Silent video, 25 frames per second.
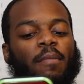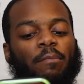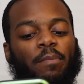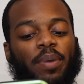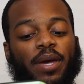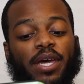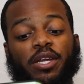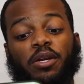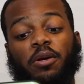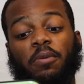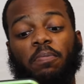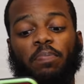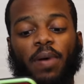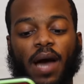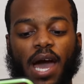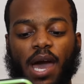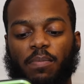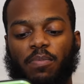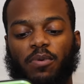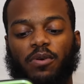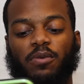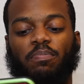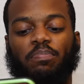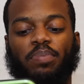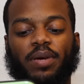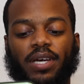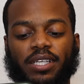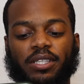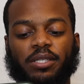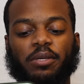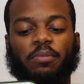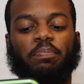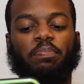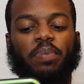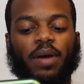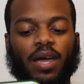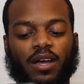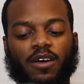Peter Piper picked a
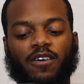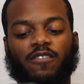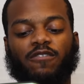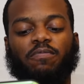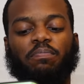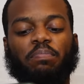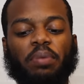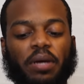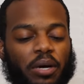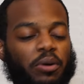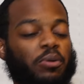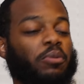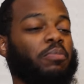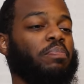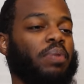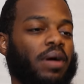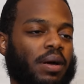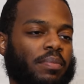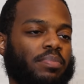peck of pickled